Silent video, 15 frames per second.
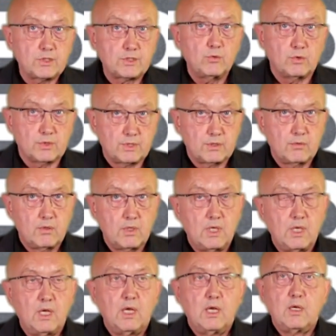schools.
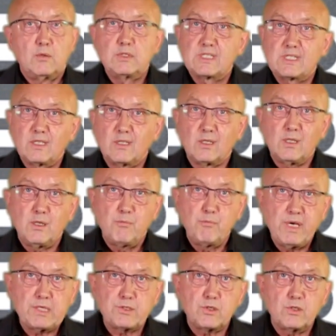We still
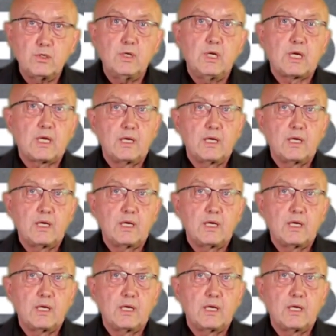measure